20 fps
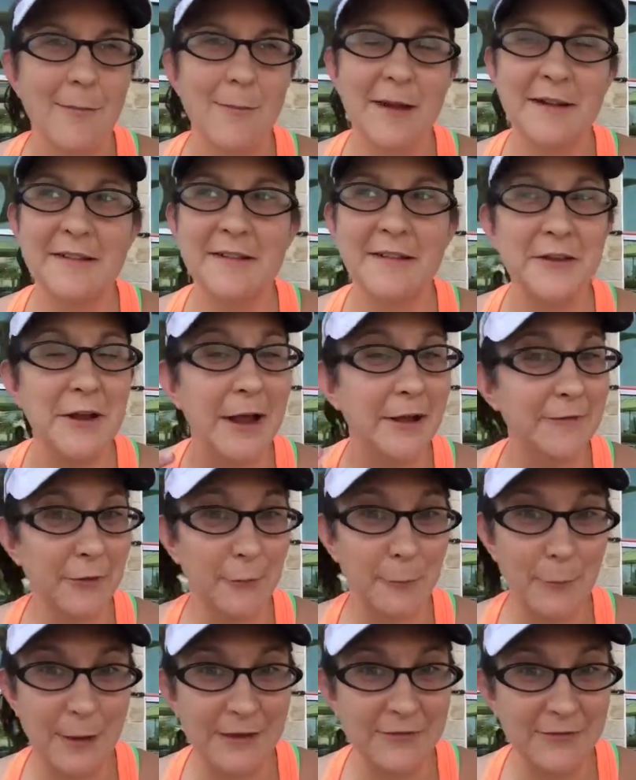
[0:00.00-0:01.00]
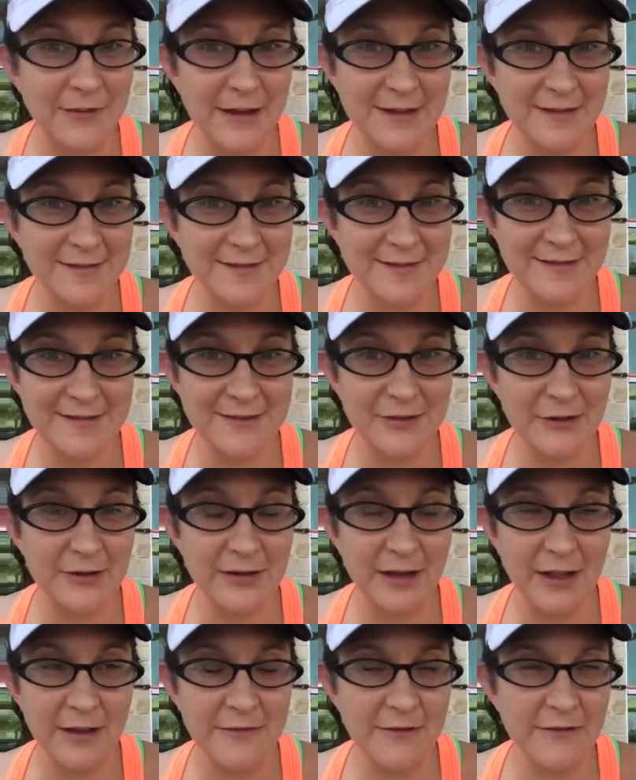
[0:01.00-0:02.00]
Make sure you have your Wi-Fi assist
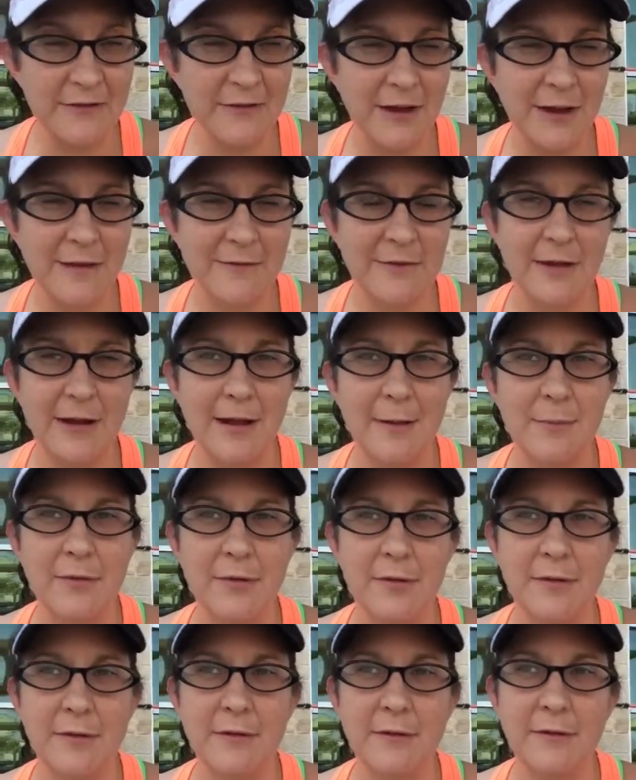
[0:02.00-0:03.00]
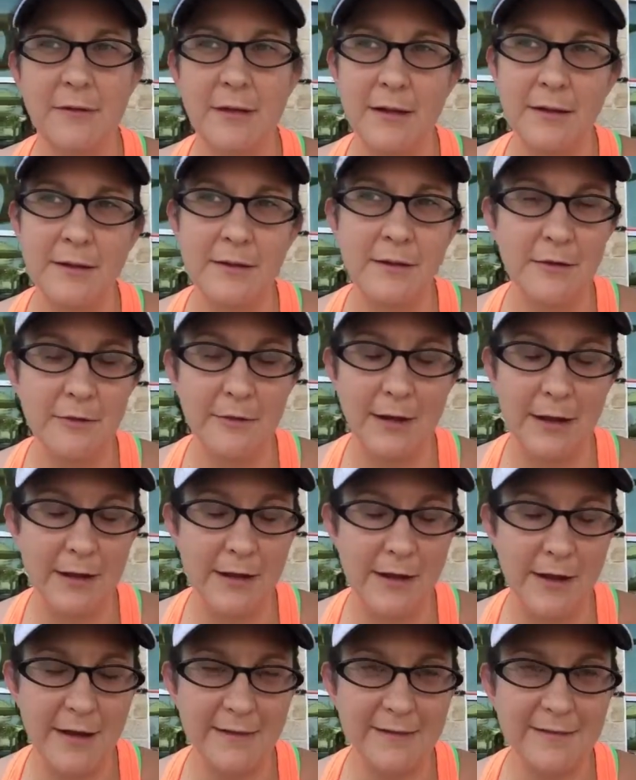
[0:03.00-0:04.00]
turned off if you have your Apple new
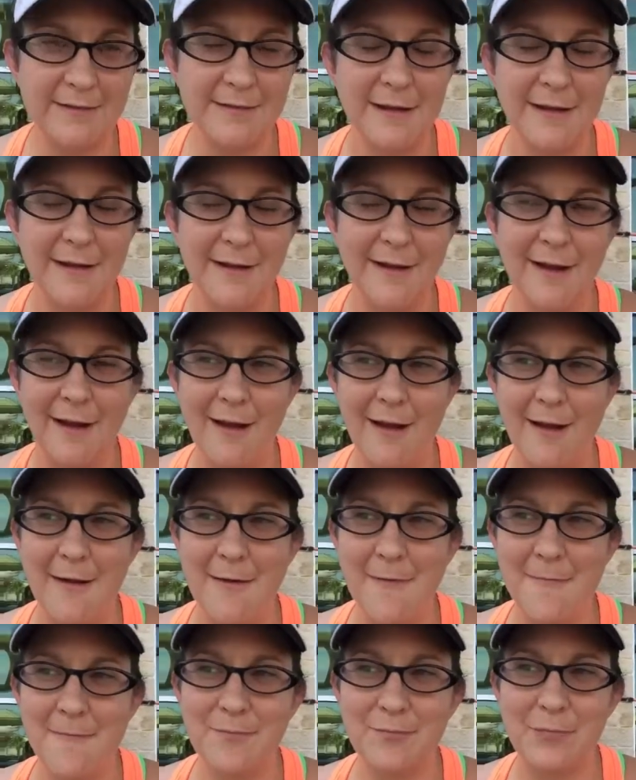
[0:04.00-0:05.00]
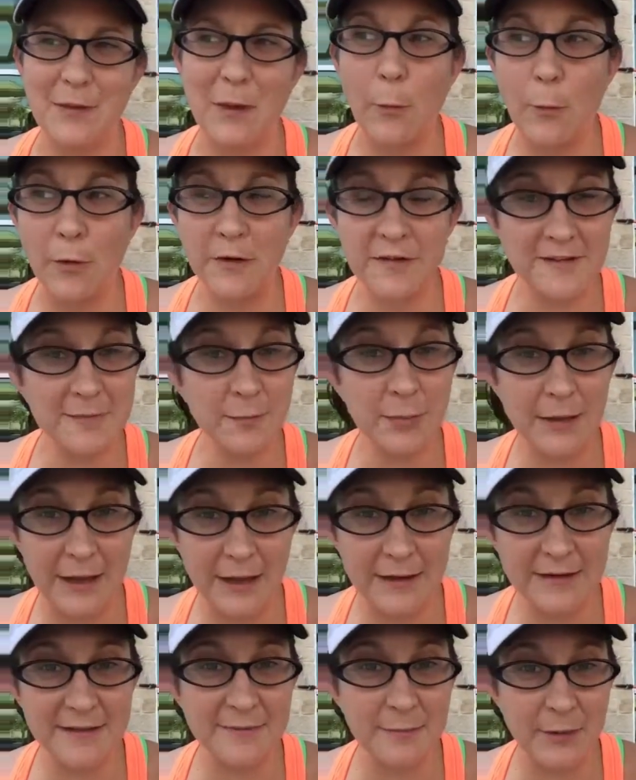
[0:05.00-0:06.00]
iOS, or just
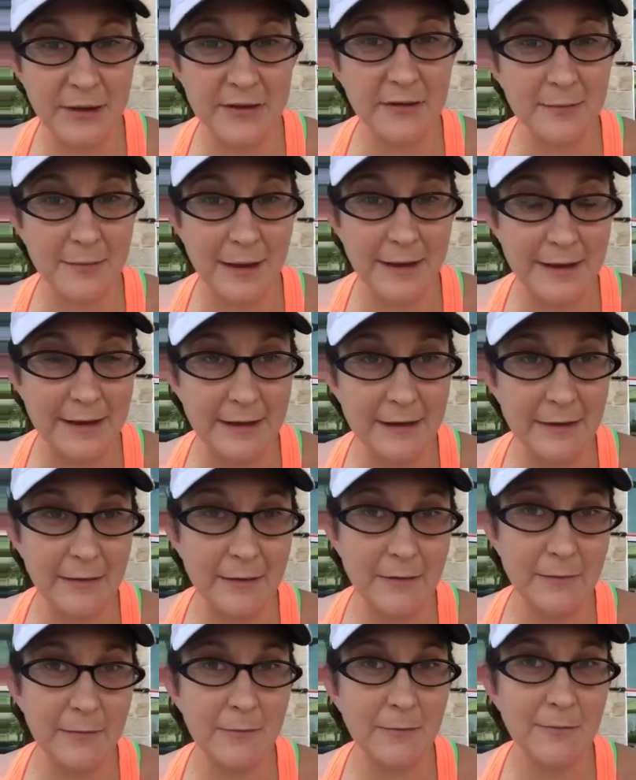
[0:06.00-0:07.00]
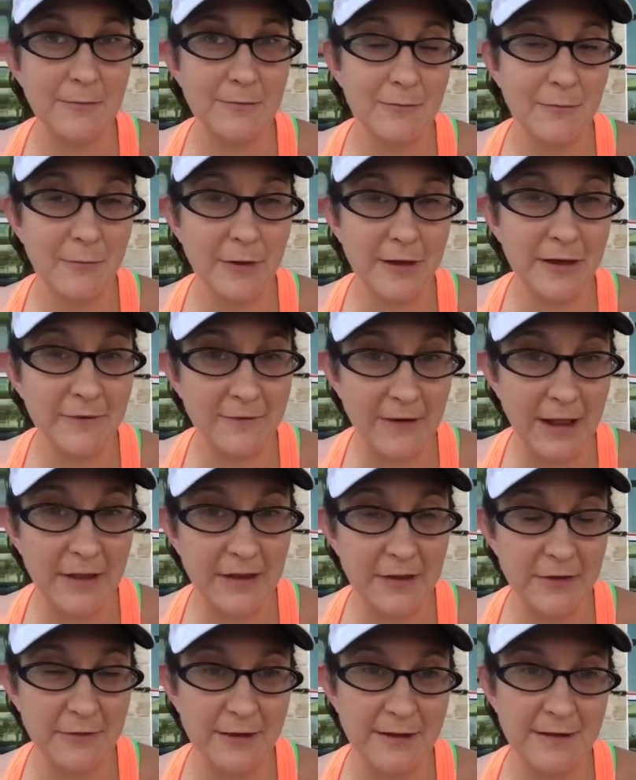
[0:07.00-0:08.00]
plan to spend your money where your
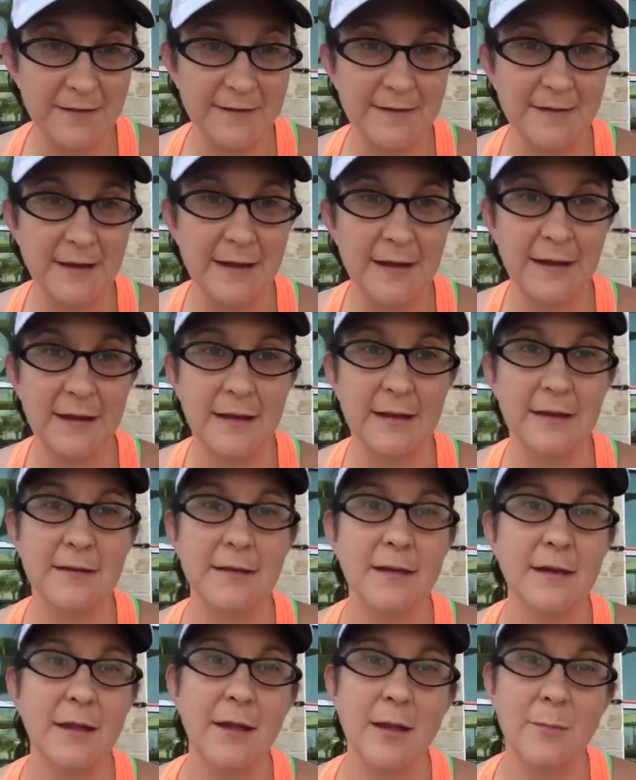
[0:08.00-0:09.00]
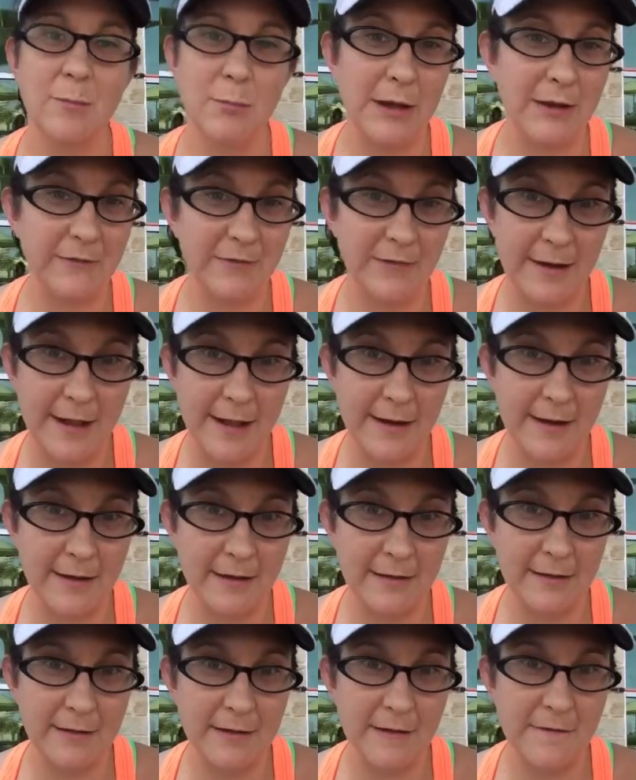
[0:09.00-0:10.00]
value is and pay for
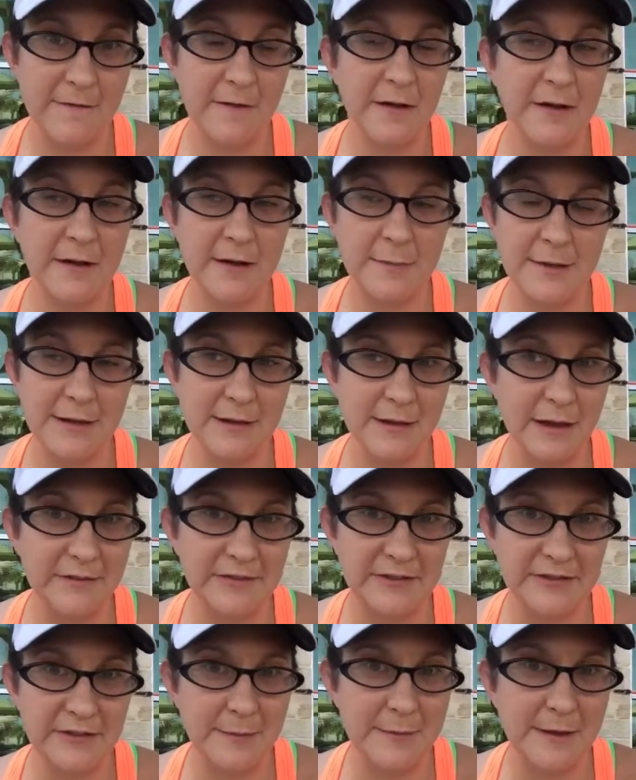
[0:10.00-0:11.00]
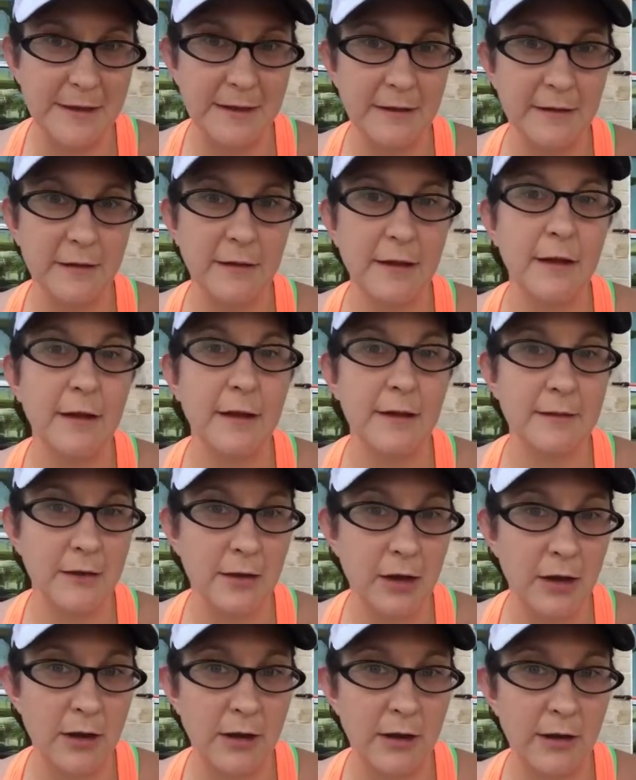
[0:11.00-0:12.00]
data if you're going to be live streaming in the
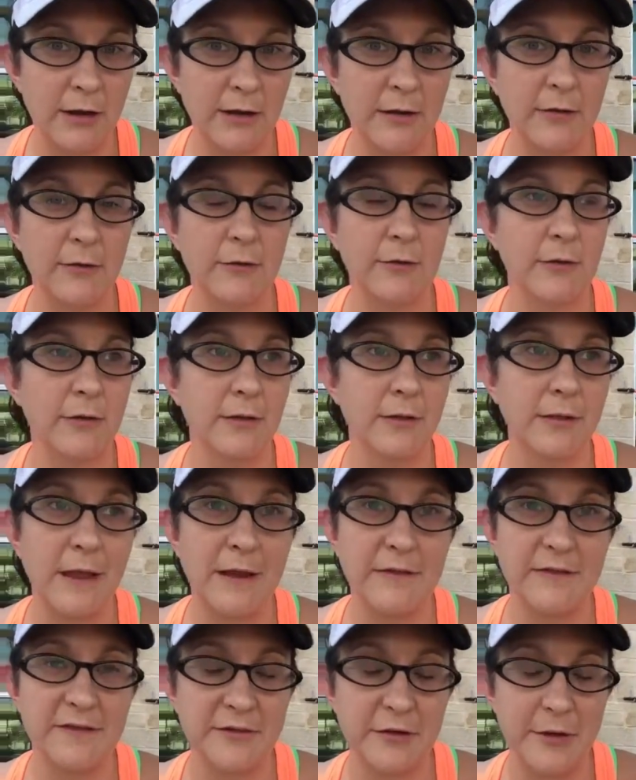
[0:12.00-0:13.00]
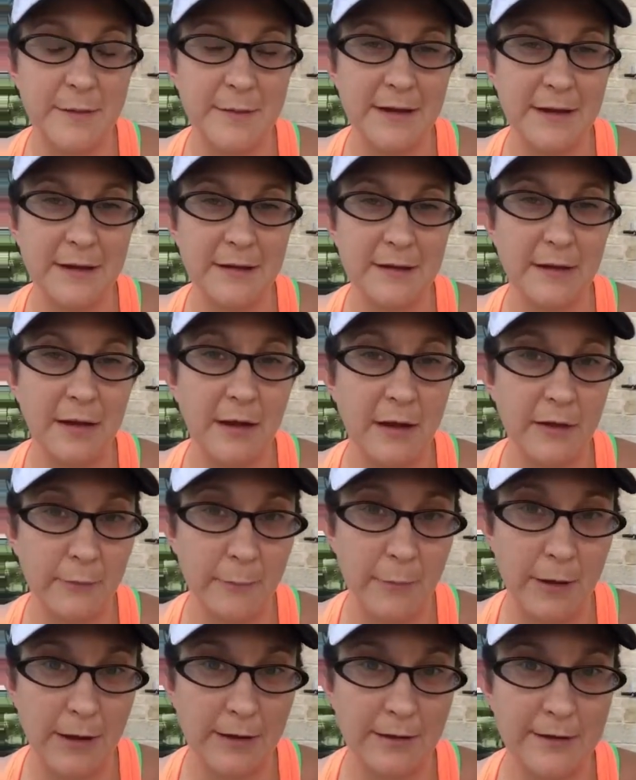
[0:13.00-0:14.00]
car or live streaming on a
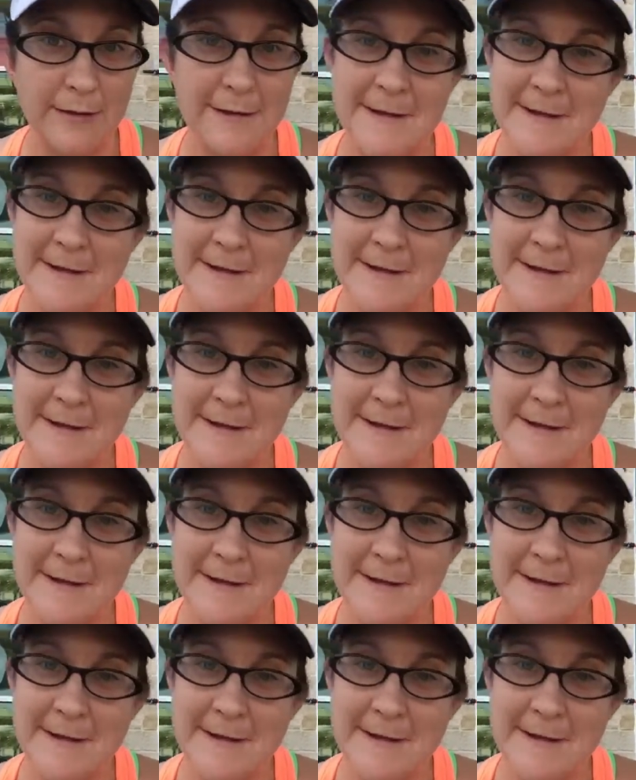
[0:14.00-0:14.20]
walk.